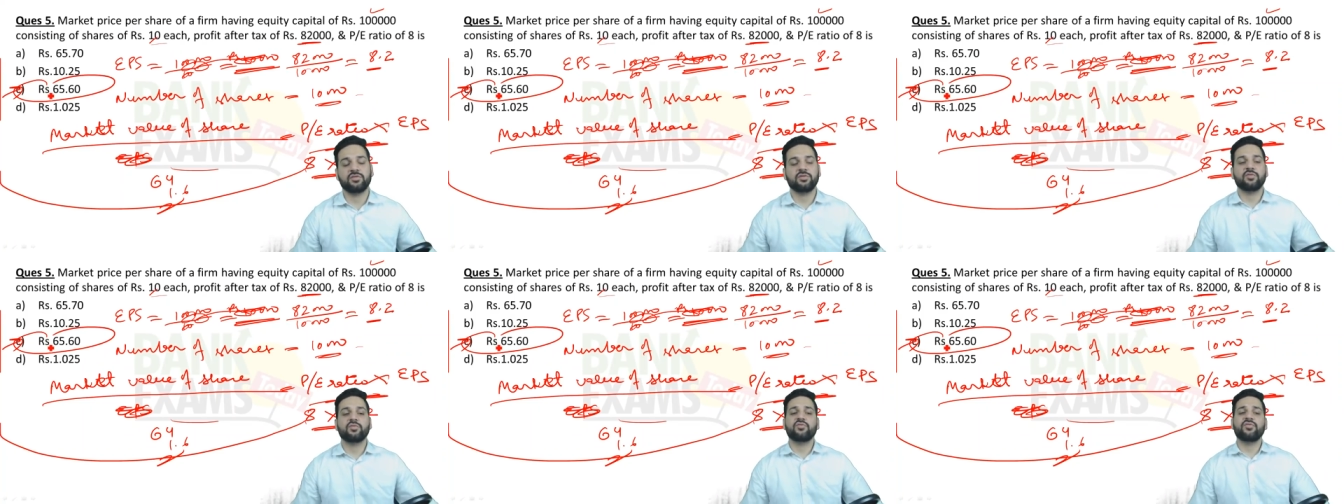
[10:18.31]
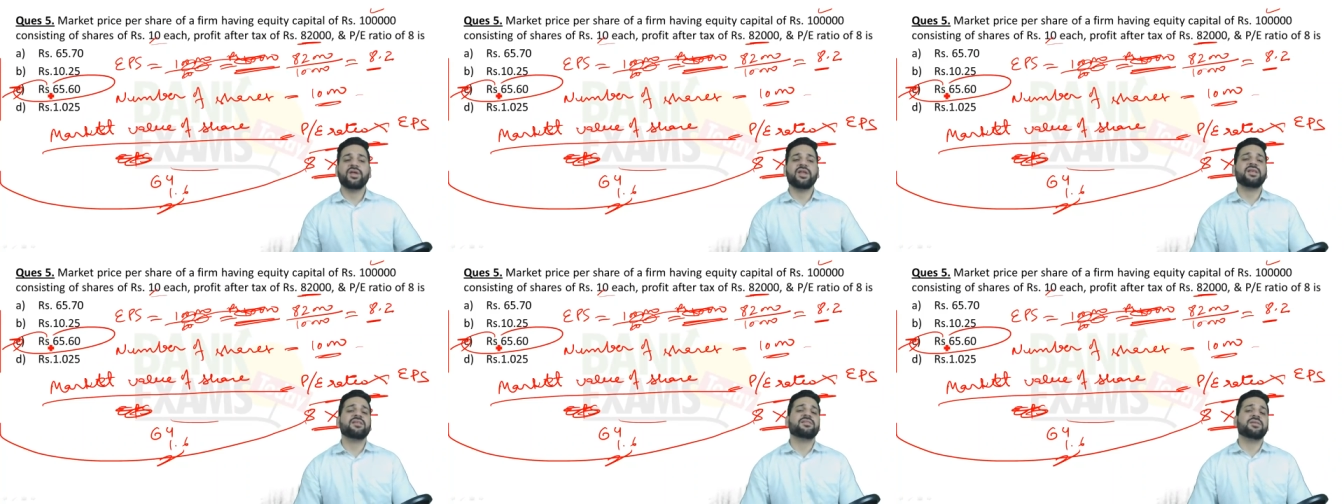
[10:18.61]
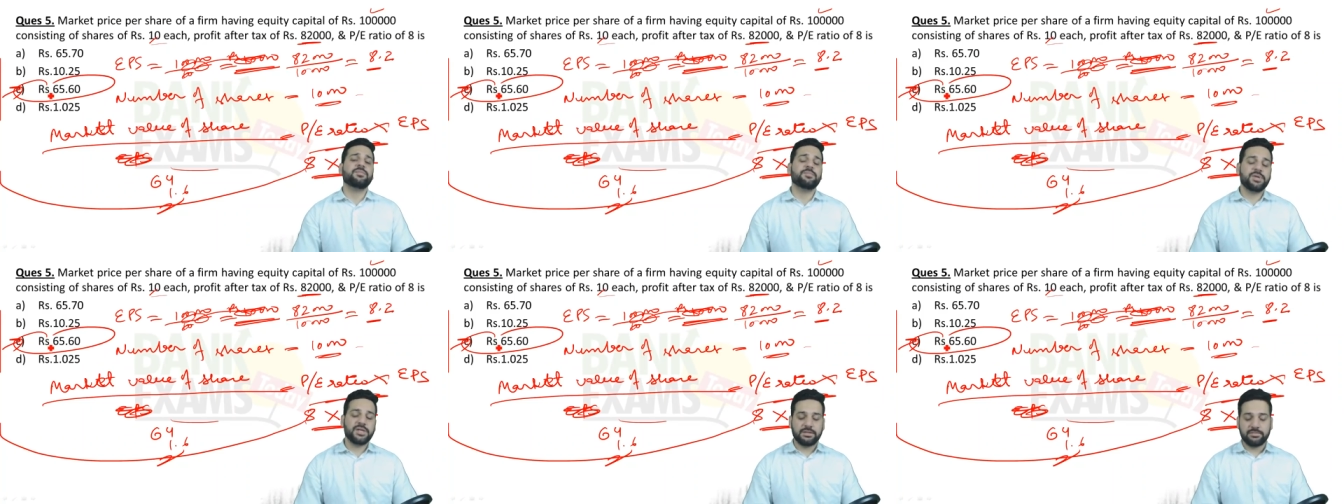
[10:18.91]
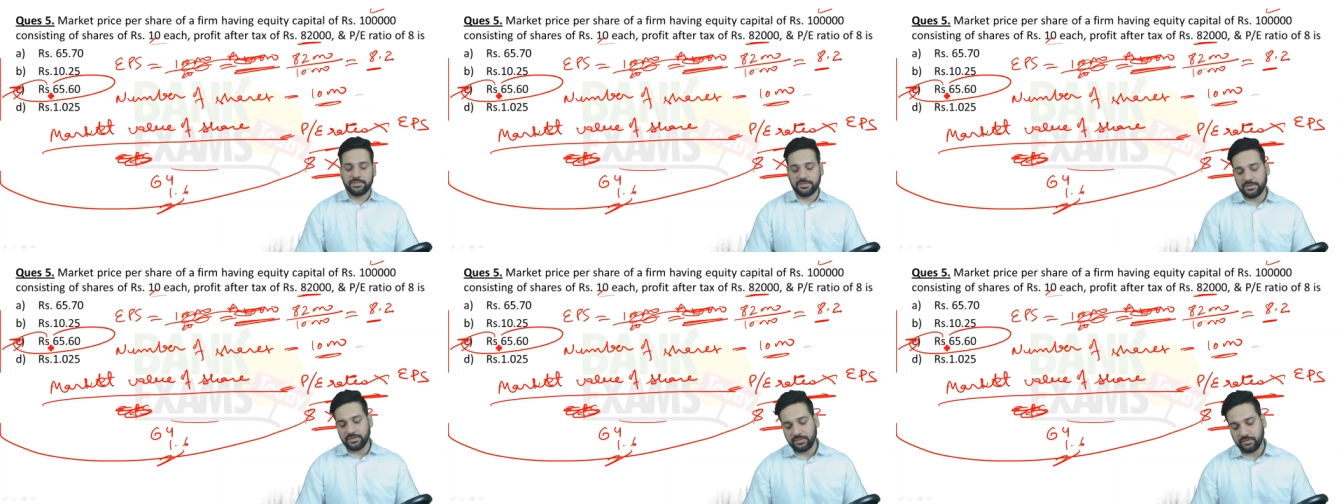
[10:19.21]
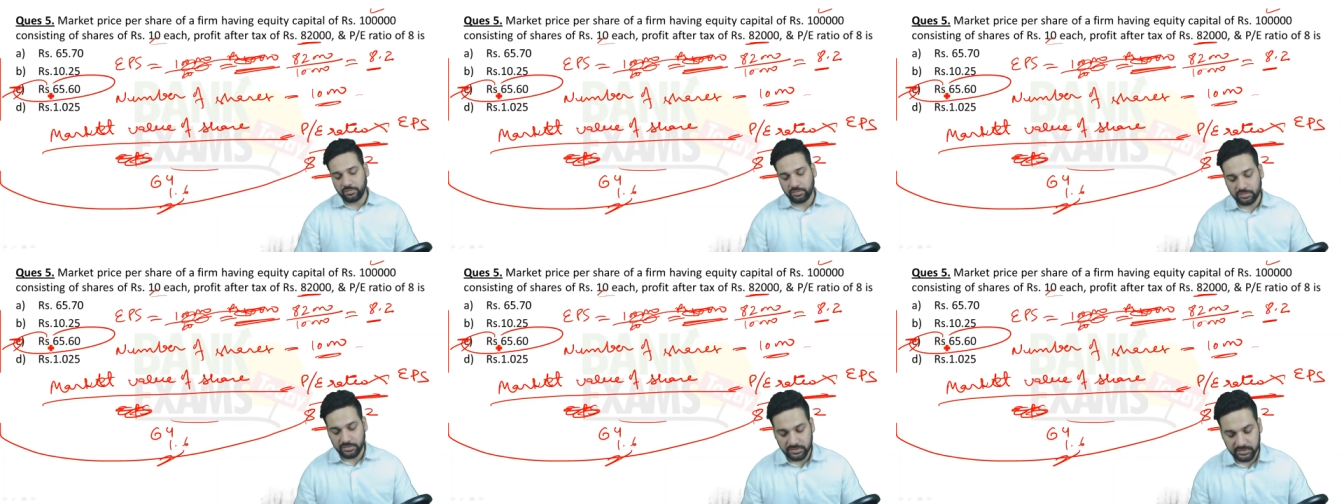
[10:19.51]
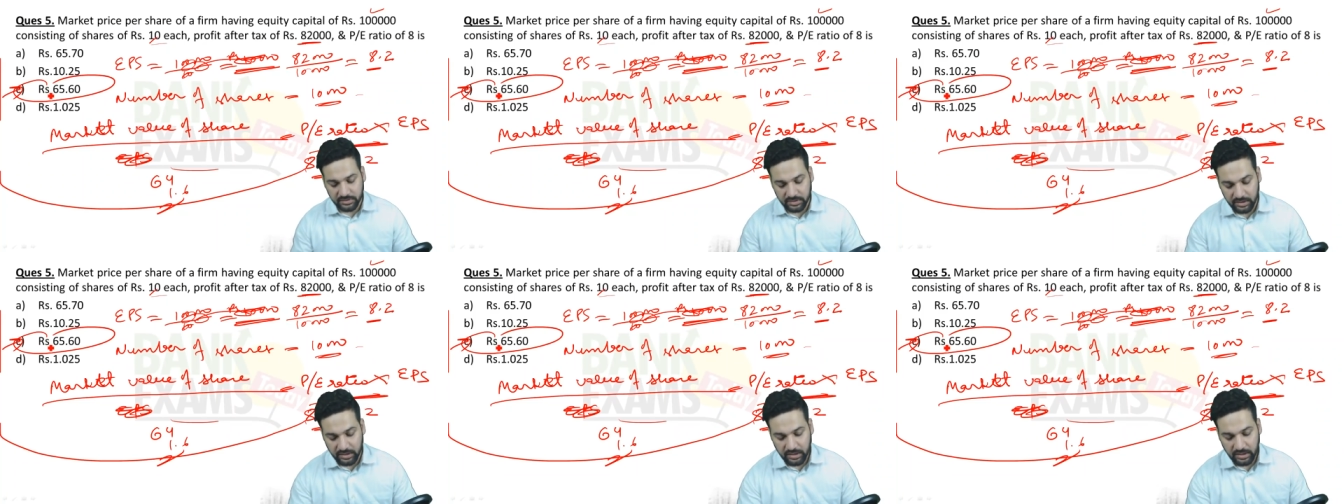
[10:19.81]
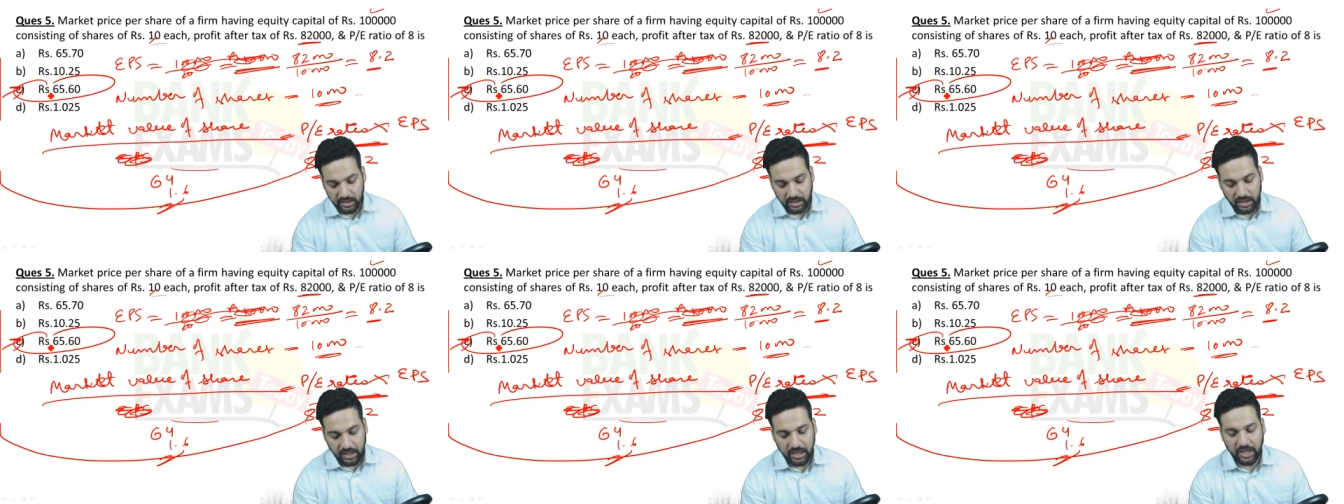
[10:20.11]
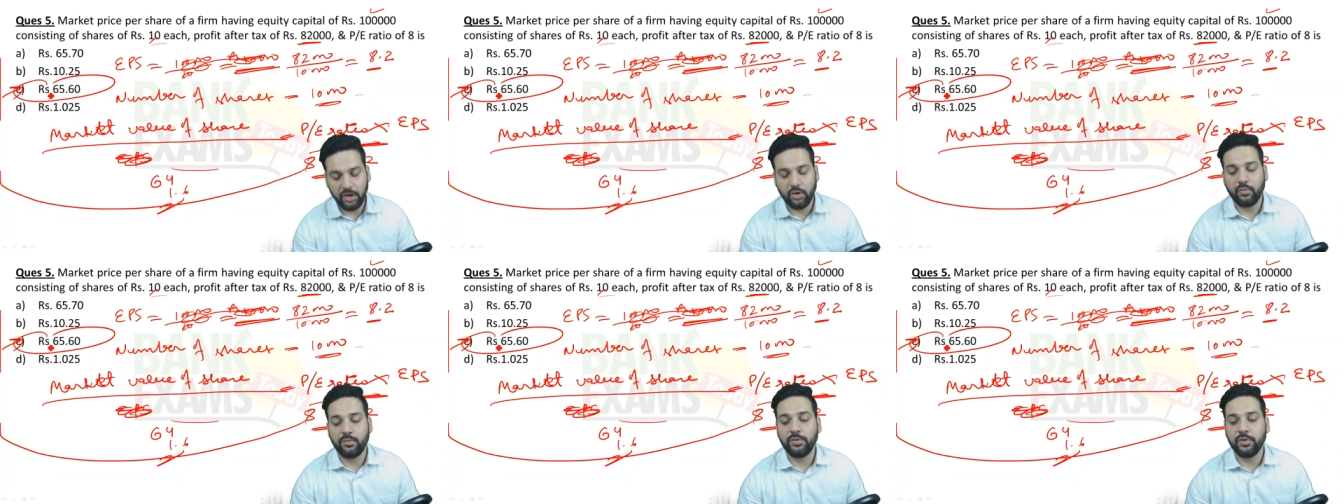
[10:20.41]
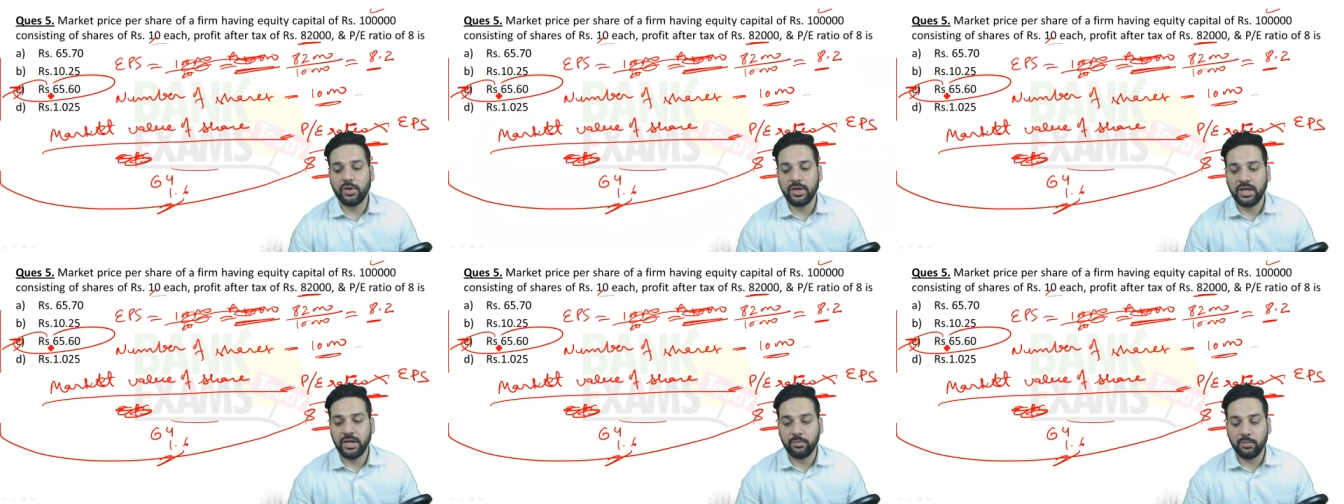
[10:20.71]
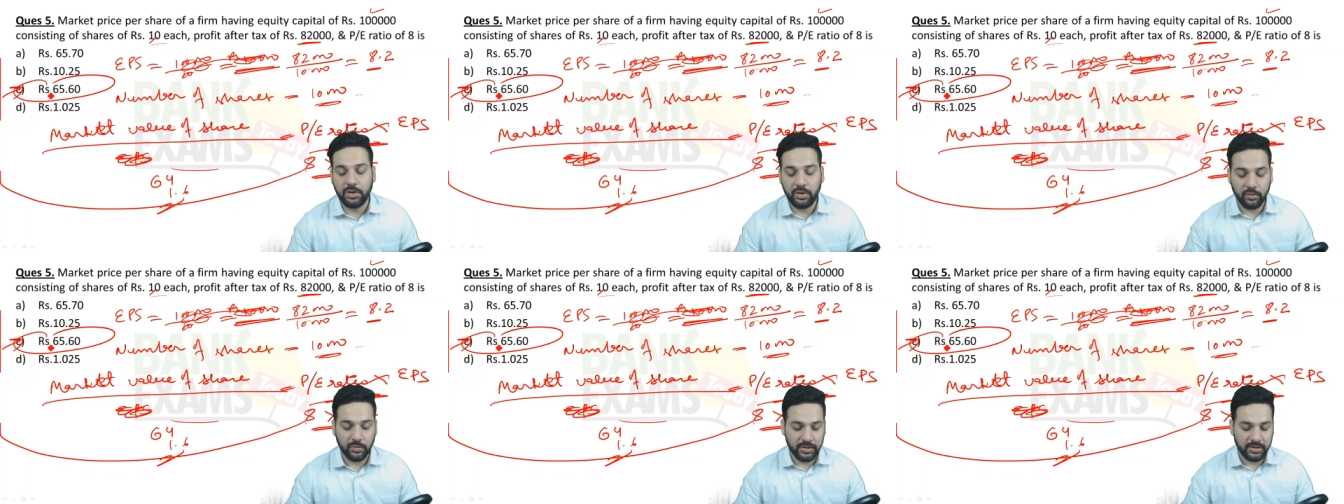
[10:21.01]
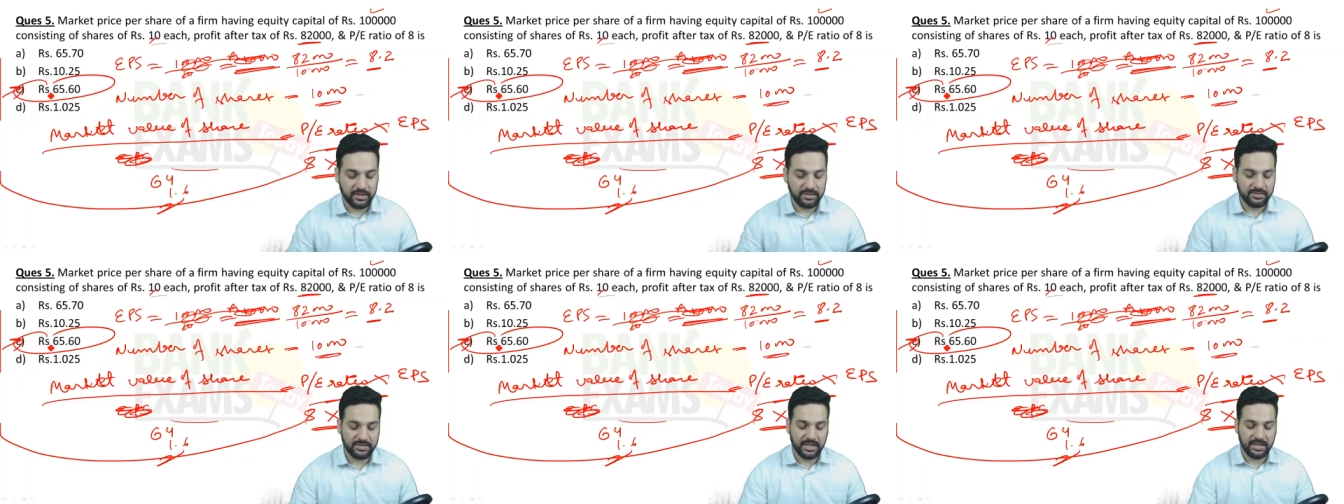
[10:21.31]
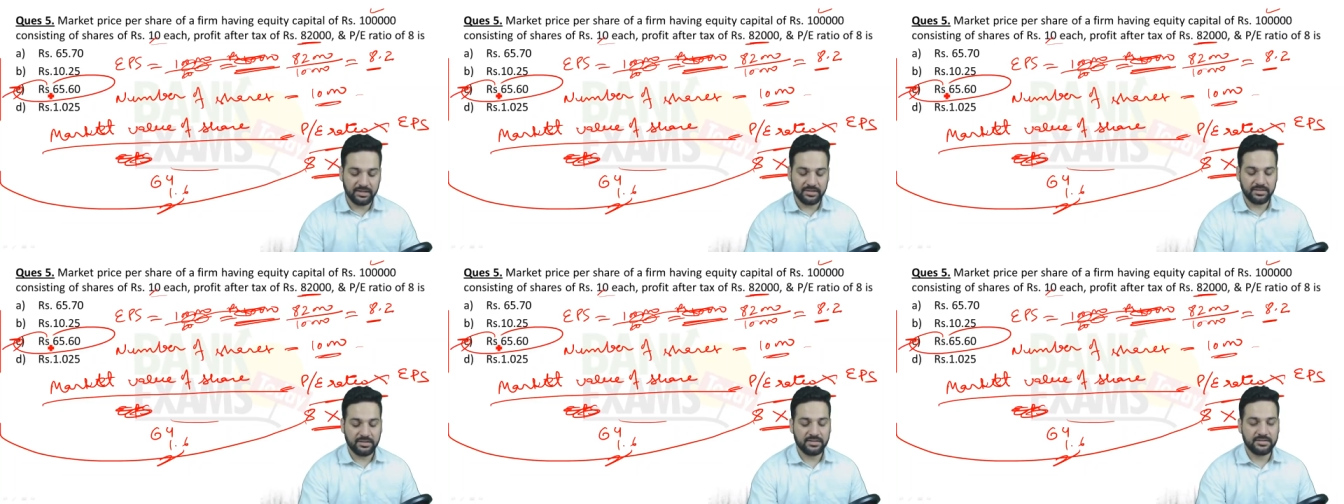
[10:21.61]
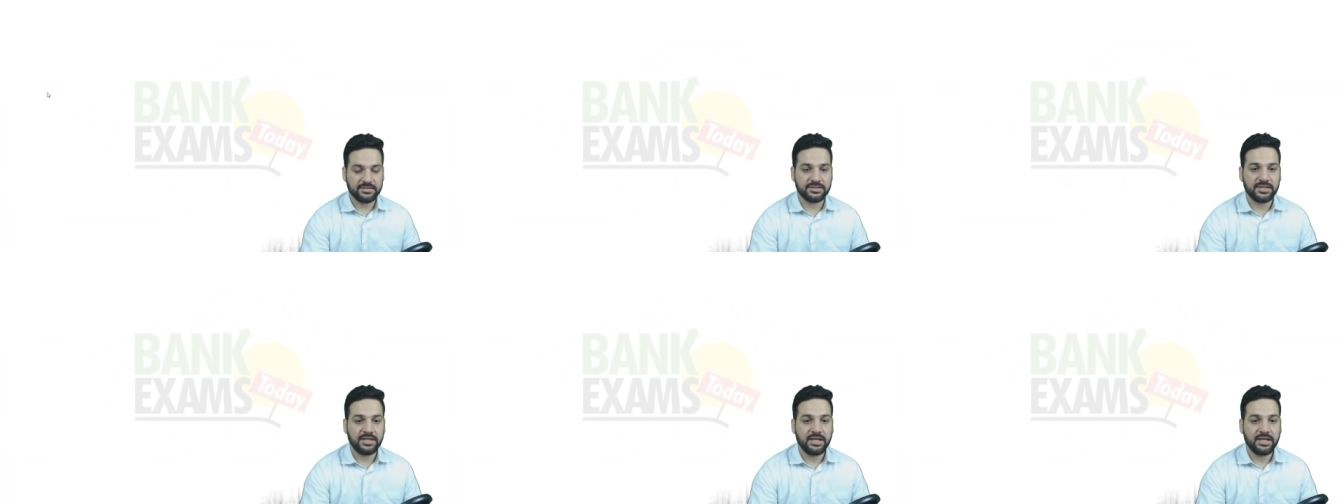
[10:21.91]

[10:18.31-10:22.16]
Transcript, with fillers: so very simple question students i hope you are able to understand this